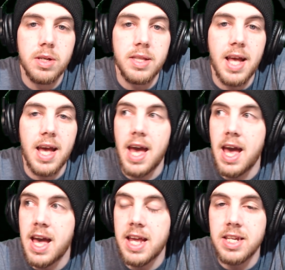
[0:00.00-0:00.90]
that
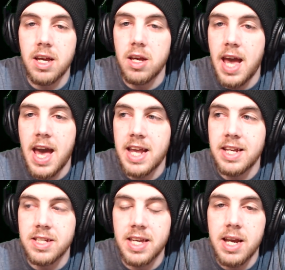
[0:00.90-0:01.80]
had
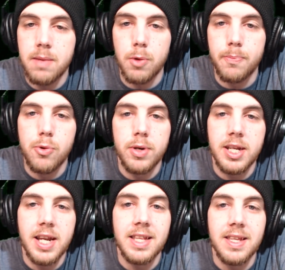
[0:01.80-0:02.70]
its camera
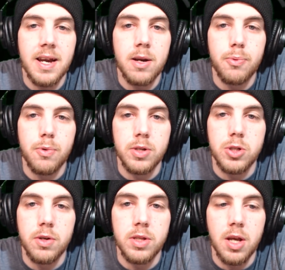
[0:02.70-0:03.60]
pointed at the airport
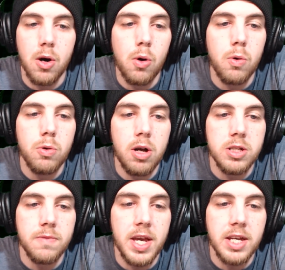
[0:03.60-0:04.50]
during the whole
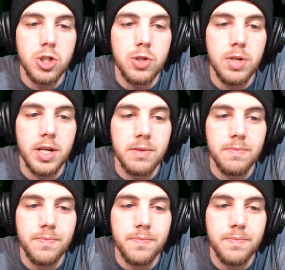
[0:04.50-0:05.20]
Las Vegas shooting.